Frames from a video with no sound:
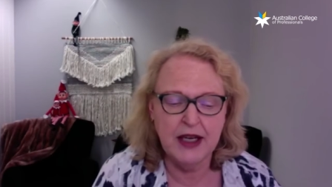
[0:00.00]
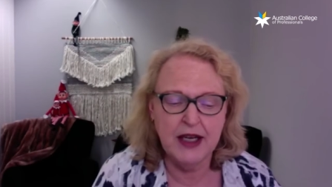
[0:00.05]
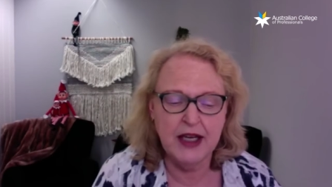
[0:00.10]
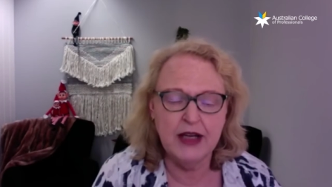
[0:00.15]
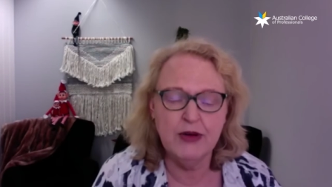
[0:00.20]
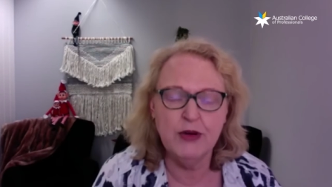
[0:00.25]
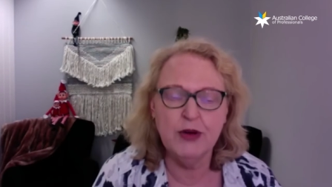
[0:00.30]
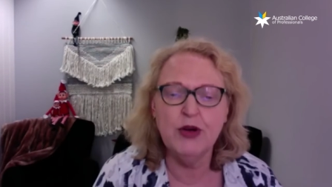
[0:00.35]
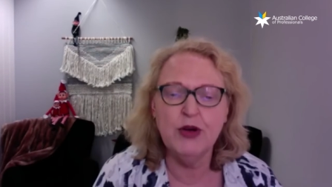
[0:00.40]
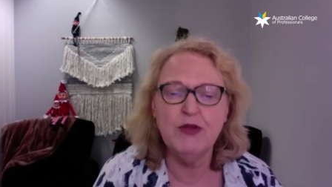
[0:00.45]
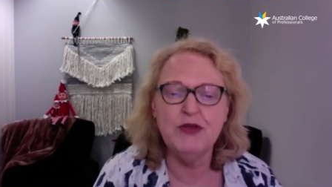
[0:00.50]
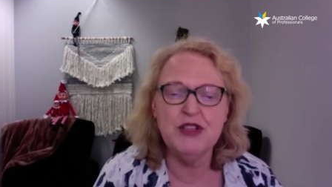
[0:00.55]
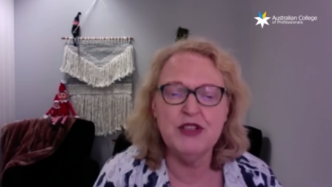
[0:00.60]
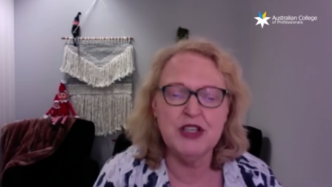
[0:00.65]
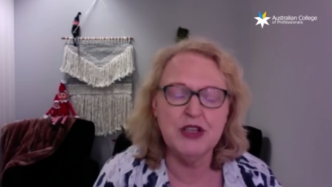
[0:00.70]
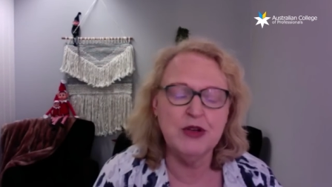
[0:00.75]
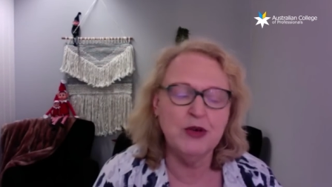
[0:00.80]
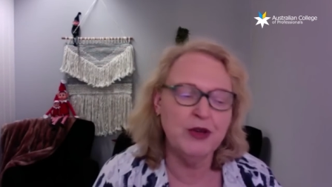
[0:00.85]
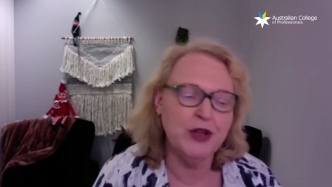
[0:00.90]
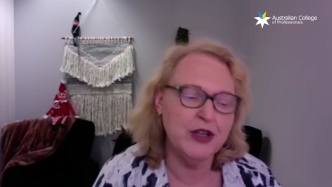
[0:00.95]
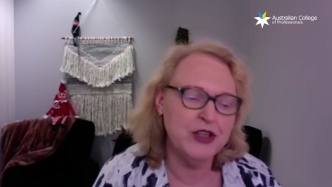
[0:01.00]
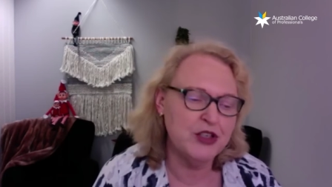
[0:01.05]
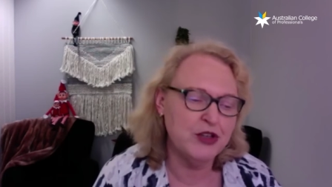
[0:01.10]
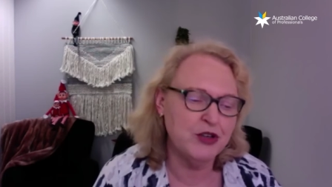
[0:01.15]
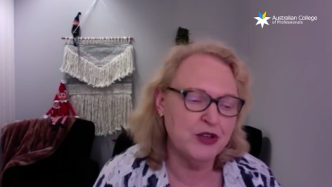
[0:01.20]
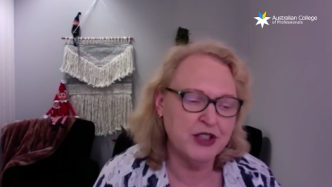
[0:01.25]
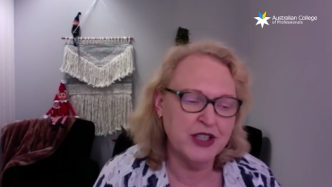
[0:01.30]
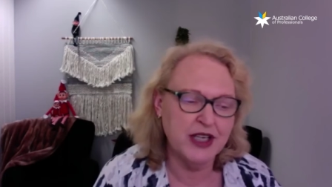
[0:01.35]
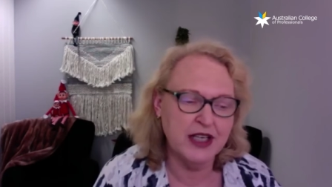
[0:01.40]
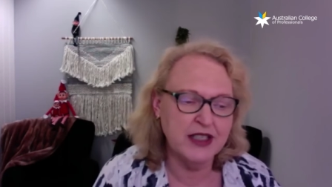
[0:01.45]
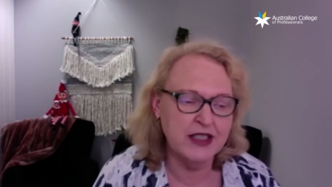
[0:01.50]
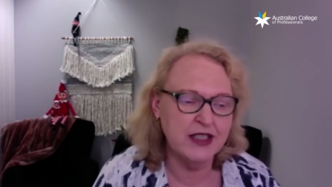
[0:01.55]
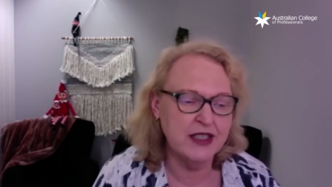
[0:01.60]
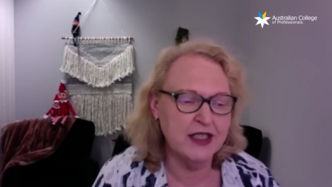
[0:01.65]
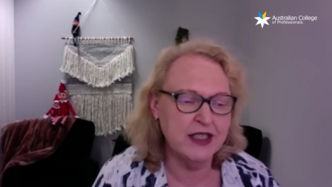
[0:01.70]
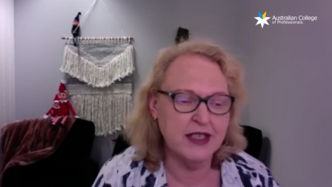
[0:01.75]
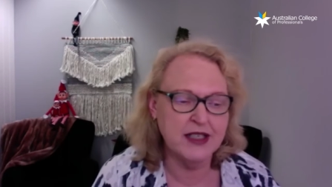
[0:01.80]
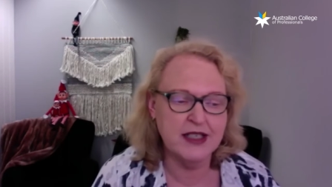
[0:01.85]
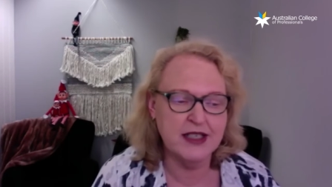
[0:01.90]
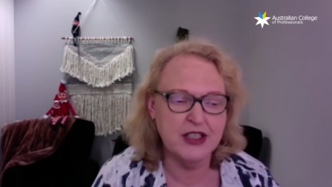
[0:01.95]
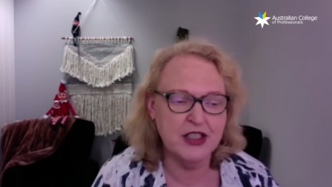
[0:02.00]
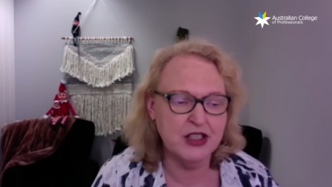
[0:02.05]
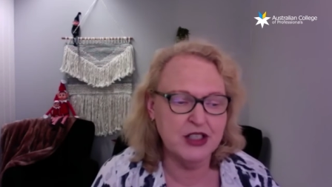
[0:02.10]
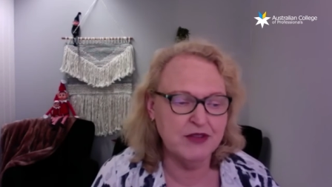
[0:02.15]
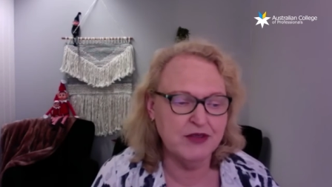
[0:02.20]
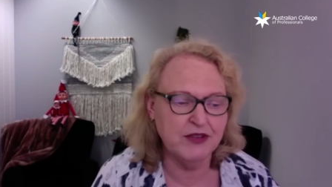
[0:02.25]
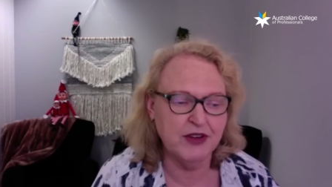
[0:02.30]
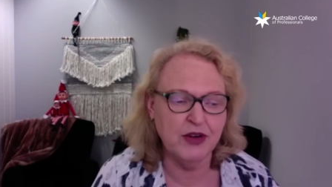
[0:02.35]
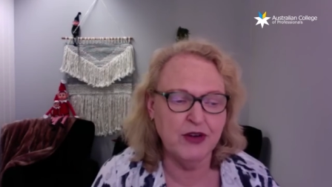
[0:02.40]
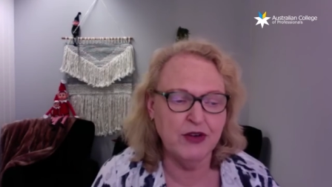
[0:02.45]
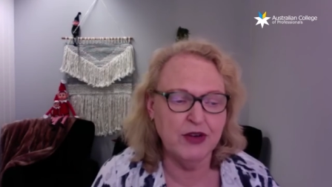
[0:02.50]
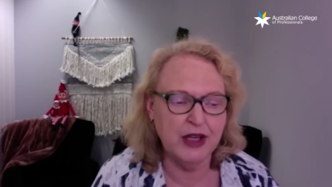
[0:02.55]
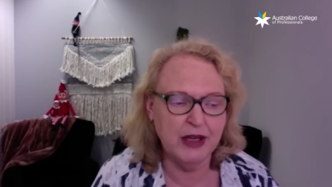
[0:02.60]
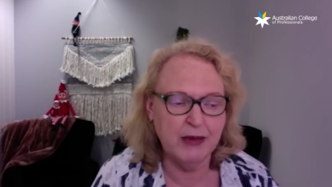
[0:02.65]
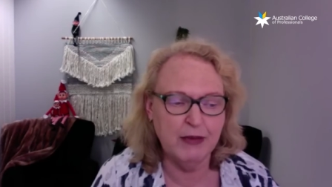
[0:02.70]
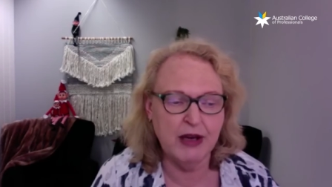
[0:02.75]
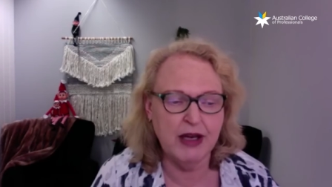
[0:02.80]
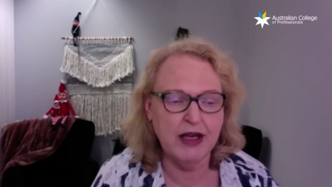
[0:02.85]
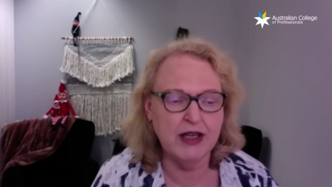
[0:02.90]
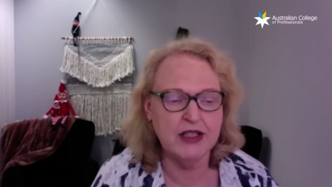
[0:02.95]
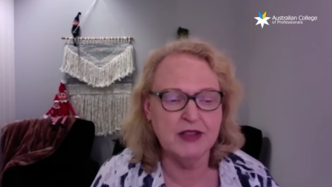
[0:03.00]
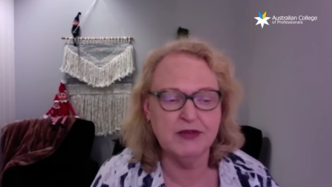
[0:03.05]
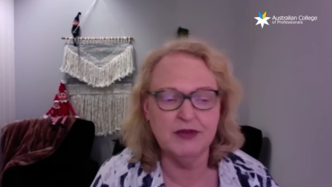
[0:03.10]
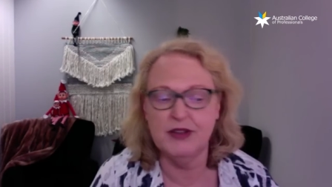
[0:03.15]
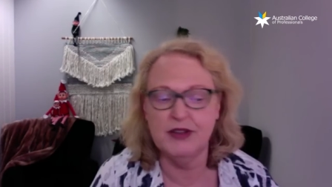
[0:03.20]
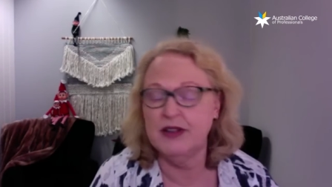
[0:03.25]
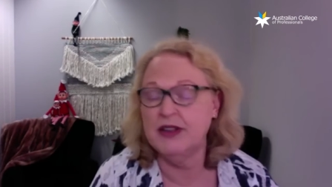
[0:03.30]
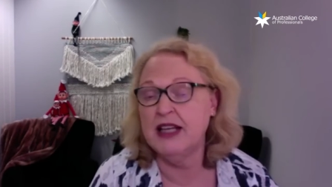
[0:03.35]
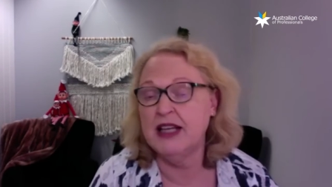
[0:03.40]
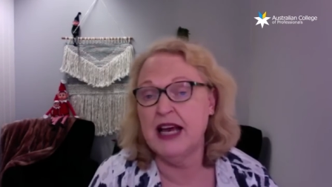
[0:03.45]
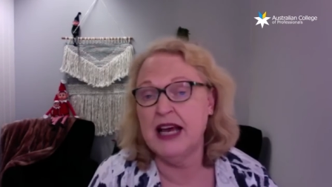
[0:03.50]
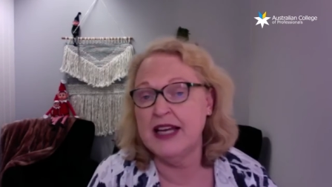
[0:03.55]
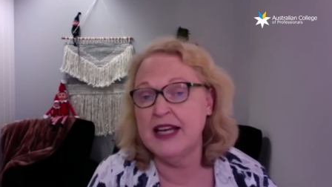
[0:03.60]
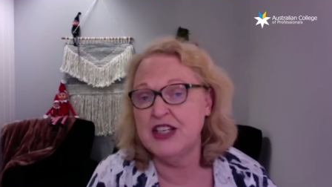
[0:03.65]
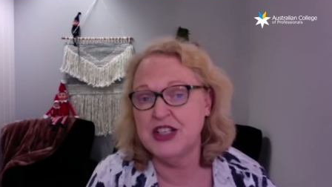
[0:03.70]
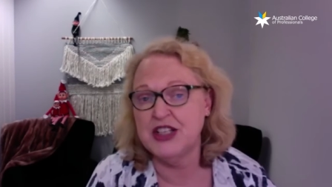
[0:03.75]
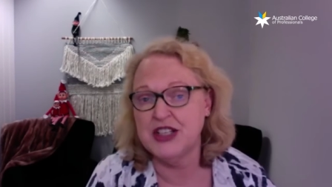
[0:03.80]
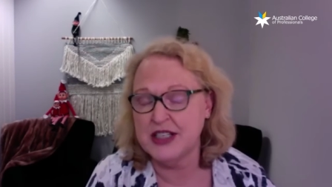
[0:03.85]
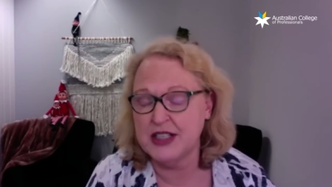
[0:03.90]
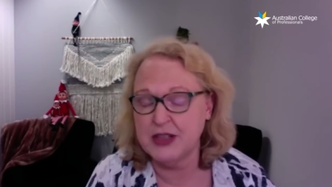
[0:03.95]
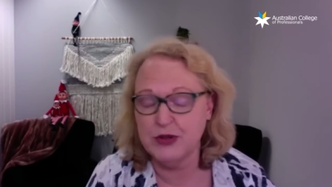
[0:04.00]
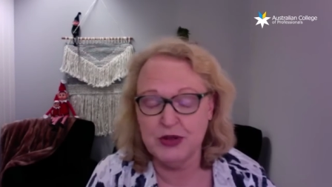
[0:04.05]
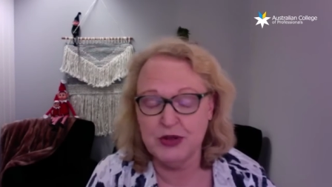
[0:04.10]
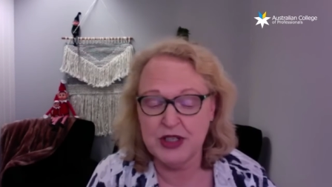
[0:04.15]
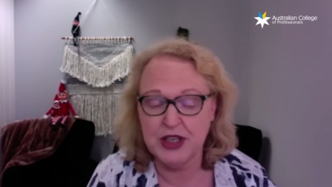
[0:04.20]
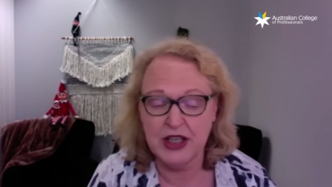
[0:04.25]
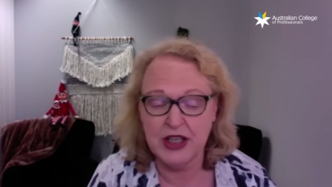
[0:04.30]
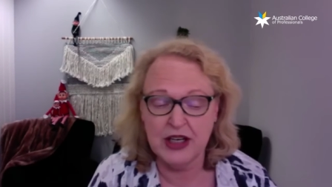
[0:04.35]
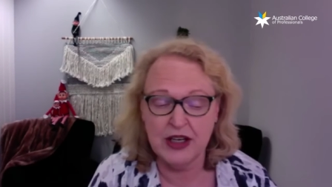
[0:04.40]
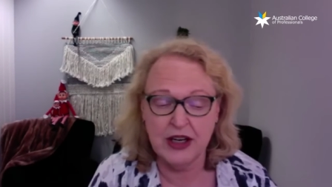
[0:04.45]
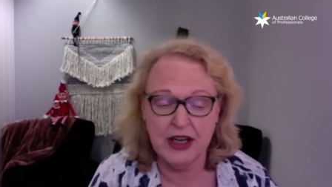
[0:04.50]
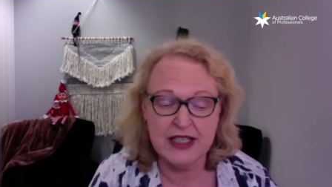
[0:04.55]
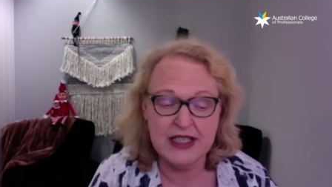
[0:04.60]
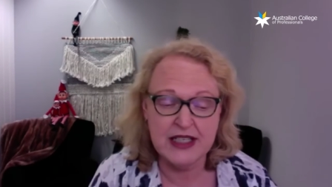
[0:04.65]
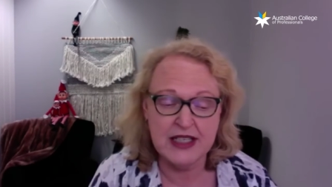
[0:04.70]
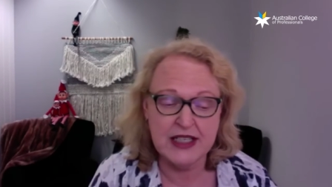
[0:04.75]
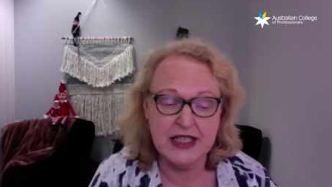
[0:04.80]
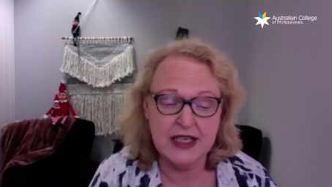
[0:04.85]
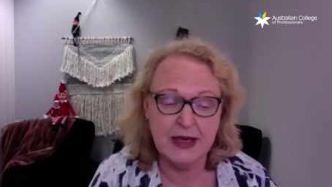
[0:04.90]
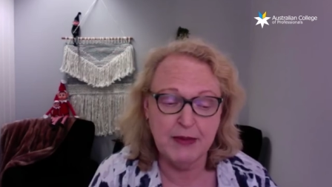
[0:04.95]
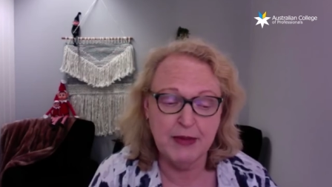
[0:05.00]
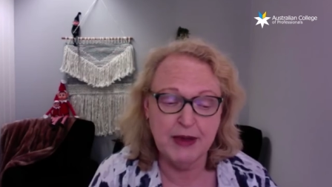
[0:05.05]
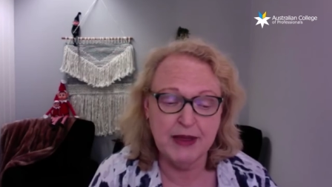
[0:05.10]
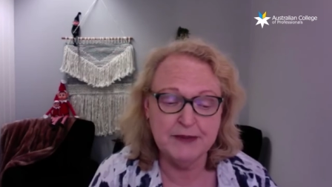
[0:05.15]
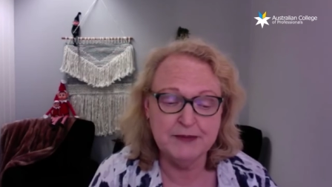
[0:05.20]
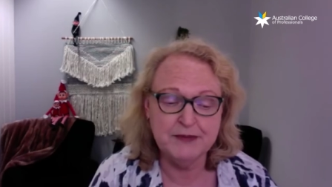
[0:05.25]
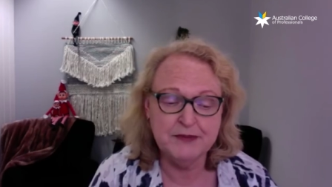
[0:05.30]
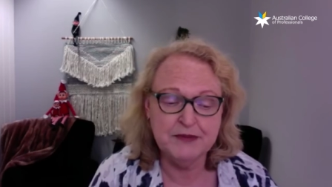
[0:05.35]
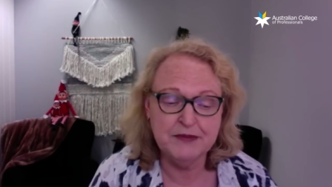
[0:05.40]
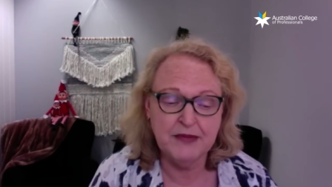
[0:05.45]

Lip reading: And obviously all those contact details such as phone, emails for the agents. It's also the license number,